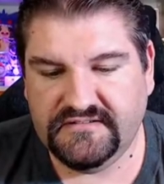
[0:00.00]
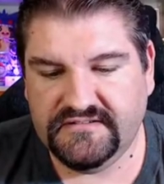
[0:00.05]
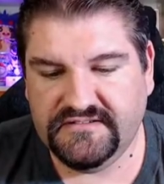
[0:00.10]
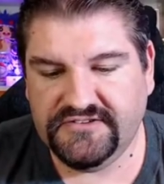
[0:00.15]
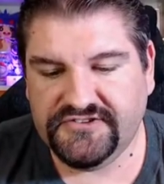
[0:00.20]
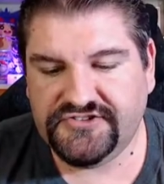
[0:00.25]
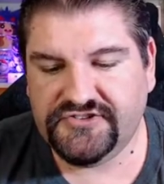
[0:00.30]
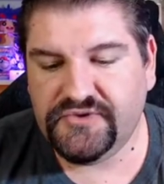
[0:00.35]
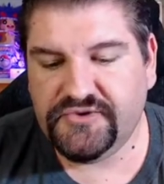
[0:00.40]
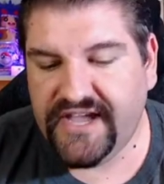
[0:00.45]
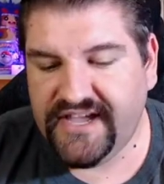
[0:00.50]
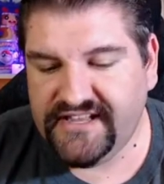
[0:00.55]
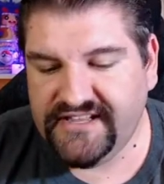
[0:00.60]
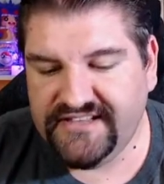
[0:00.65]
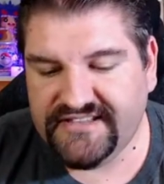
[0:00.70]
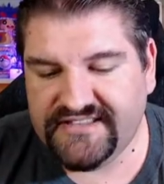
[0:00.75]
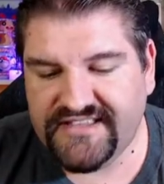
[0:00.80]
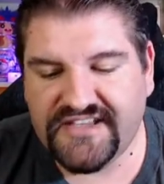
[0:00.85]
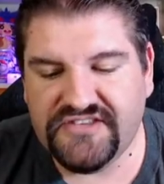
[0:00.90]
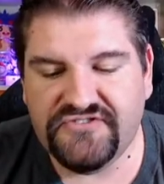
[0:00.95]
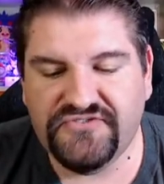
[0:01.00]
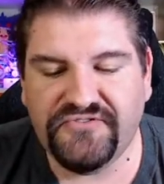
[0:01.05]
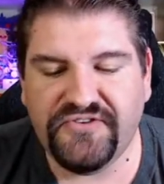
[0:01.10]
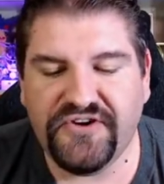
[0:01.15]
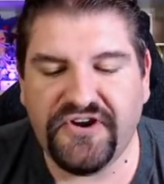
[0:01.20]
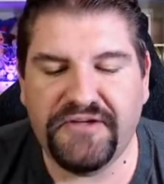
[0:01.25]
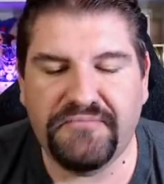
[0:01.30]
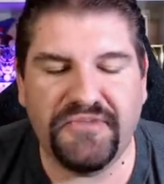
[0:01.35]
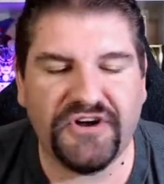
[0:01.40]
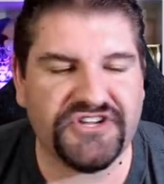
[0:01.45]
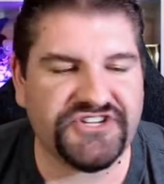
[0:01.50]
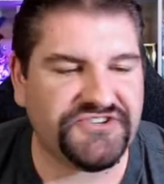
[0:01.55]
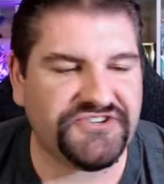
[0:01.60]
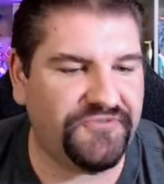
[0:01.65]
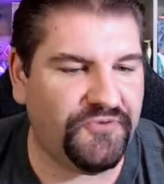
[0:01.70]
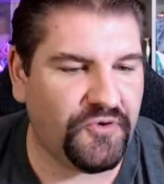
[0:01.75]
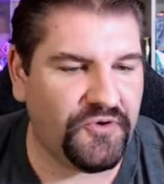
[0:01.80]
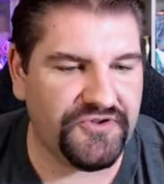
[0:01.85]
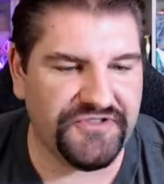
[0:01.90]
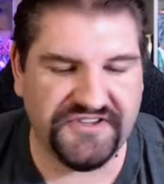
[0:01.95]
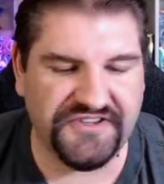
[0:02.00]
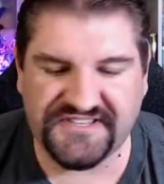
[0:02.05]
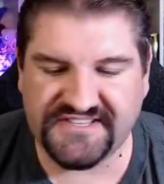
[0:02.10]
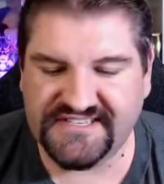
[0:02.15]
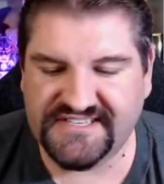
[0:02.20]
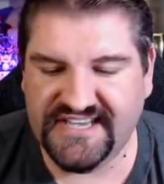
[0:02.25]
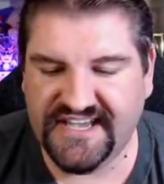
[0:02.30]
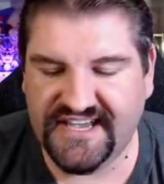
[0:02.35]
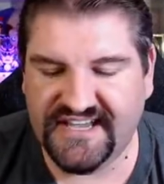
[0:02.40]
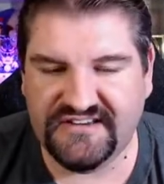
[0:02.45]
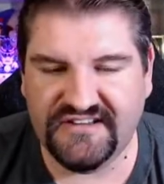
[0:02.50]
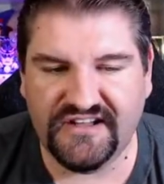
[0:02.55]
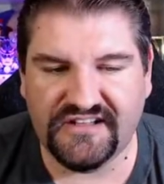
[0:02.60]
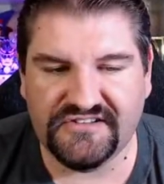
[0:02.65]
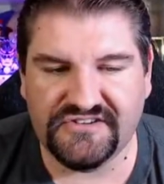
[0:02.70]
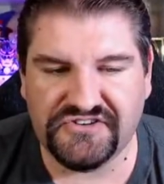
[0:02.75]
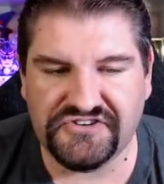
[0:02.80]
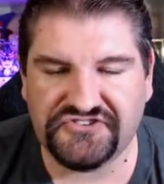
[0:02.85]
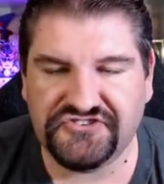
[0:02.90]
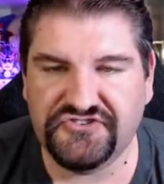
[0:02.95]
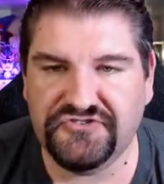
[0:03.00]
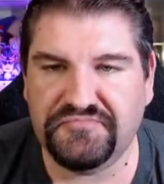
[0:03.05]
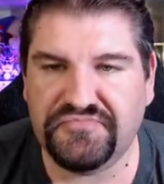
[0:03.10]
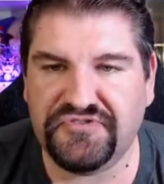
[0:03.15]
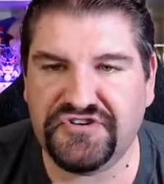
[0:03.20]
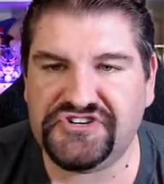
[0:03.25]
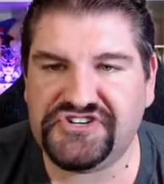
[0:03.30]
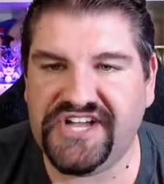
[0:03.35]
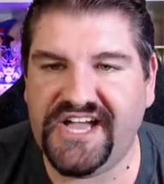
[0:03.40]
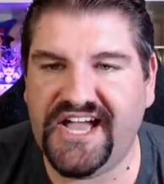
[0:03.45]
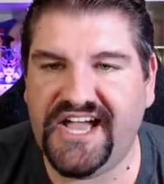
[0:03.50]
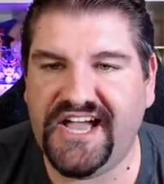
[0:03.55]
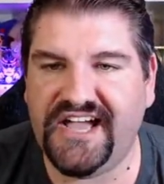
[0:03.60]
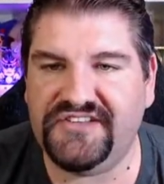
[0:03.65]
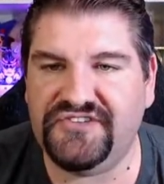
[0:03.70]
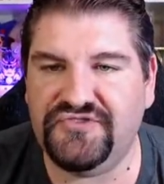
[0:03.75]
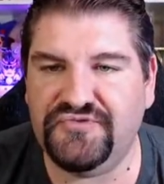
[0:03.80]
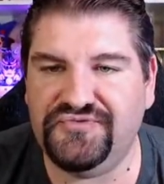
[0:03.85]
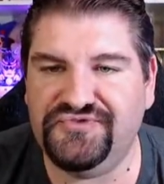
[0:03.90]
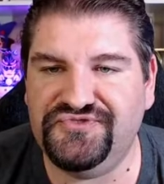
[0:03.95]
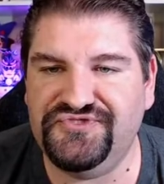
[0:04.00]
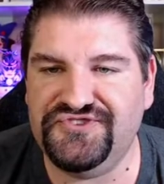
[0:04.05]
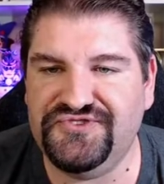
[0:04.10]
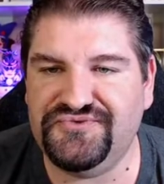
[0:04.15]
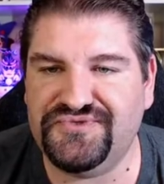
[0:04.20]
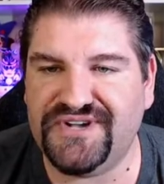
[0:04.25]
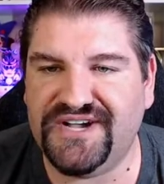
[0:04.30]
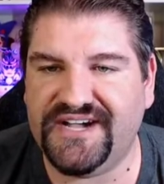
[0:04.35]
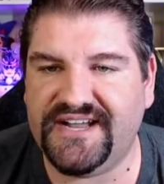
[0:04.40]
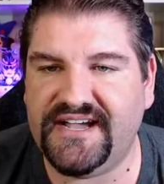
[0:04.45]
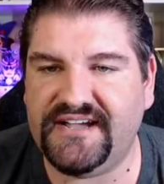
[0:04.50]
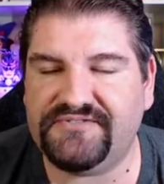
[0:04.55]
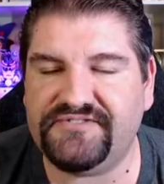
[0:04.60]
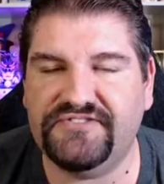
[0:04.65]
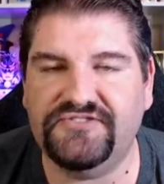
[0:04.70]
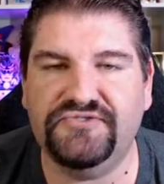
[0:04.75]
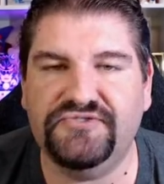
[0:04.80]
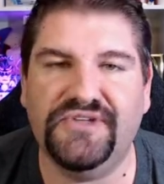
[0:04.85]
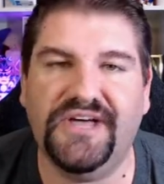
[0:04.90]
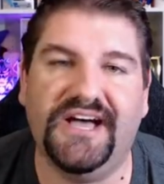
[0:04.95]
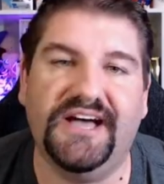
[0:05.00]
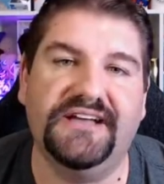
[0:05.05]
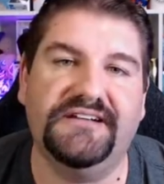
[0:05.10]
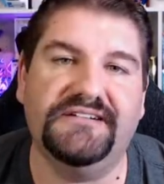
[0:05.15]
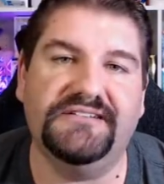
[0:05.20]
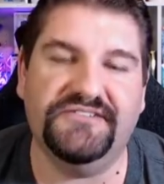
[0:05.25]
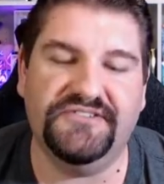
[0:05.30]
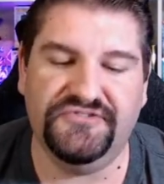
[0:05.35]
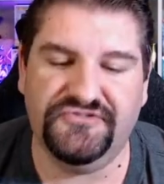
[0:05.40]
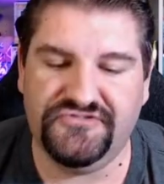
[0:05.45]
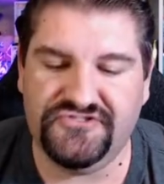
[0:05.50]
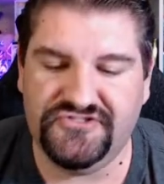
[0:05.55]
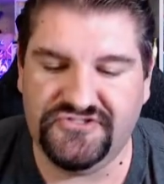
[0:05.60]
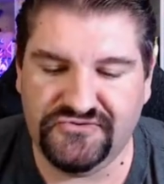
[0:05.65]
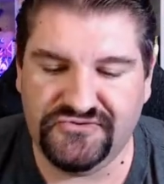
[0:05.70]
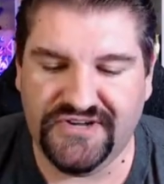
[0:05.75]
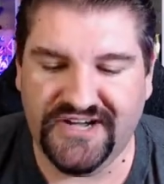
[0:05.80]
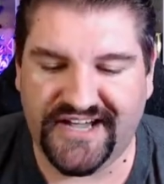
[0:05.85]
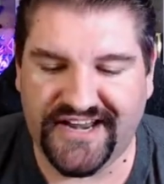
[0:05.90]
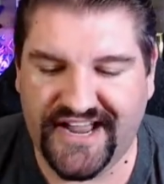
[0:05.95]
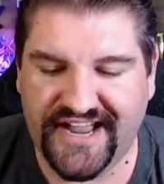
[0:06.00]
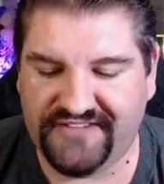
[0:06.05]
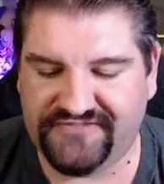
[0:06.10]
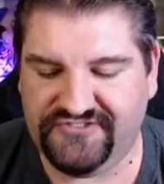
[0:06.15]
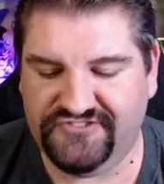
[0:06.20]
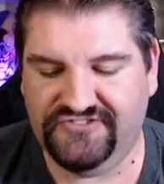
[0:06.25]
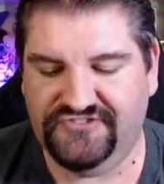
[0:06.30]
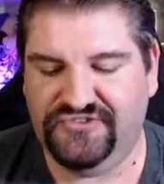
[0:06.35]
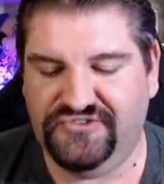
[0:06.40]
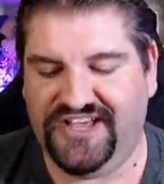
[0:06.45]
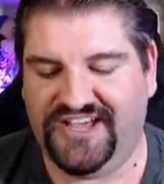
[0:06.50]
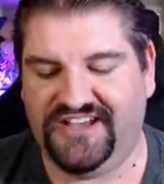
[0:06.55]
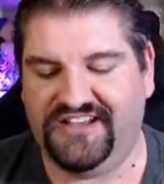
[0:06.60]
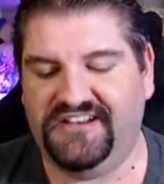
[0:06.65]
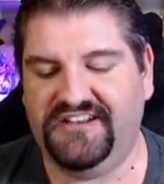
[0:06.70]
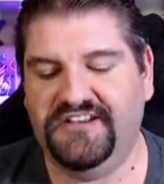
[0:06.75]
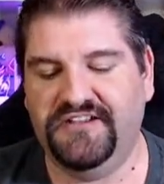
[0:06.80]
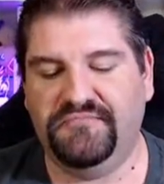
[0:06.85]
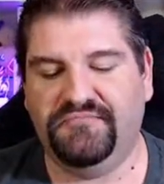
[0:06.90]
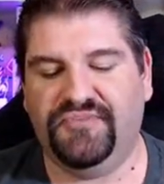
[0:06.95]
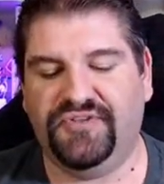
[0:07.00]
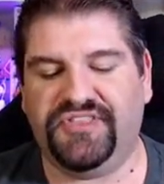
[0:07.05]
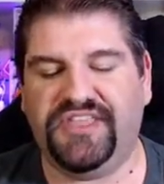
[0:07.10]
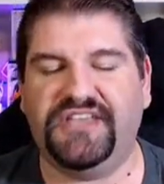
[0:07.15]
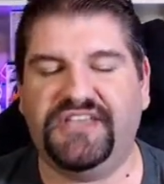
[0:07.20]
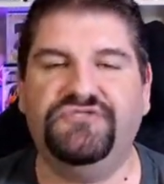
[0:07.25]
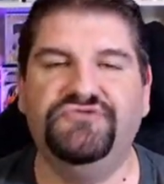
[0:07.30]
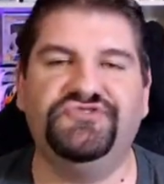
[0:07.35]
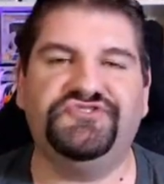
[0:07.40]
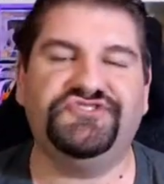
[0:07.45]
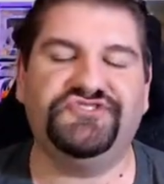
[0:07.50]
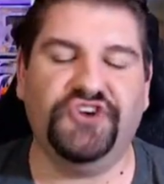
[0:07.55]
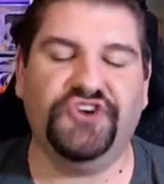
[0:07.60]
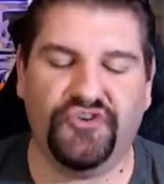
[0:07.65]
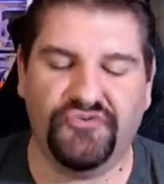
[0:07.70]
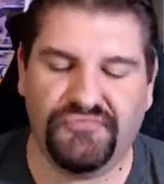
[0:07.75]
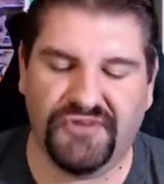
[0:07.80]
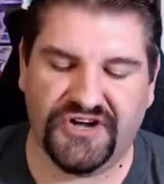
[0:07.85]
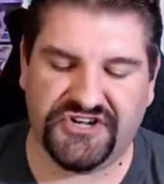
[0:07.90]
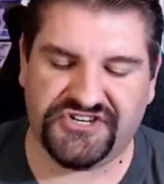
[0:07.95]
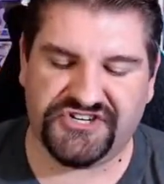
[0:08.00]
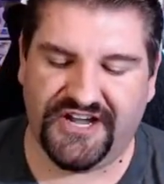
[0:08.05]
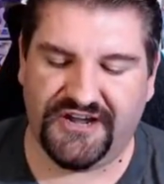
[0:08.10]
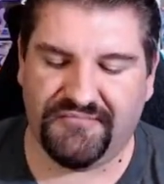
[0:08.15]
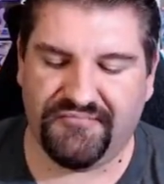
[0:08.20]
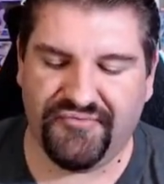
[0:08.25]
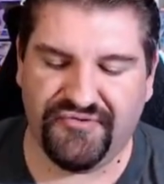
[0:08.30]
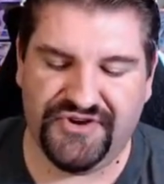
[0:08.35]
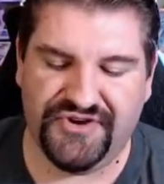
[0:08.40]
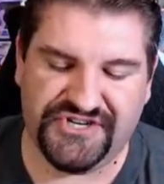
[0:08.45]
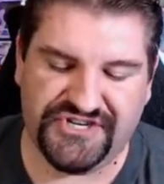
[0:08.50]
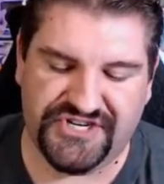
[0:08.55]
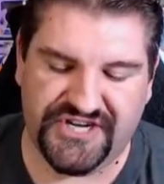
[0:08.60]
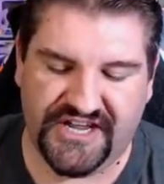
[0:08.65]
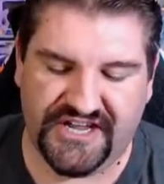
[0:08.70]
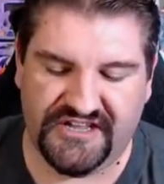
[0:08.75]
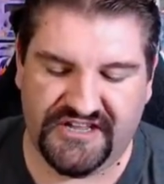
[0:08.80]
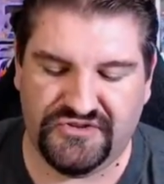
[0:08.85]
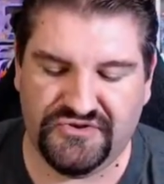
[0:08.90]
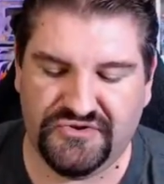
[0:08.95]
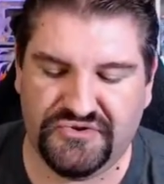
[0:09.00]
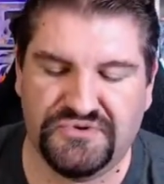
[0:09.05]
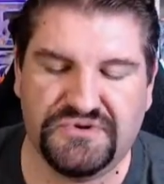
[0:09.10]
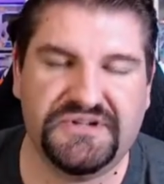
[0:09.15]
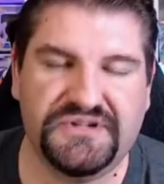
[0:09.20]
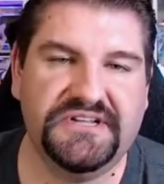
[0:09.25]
Sugeli, thank you very much for the $10 super chat. You do not have to do that. You do not have to do that. But thank you so much. I appreciate you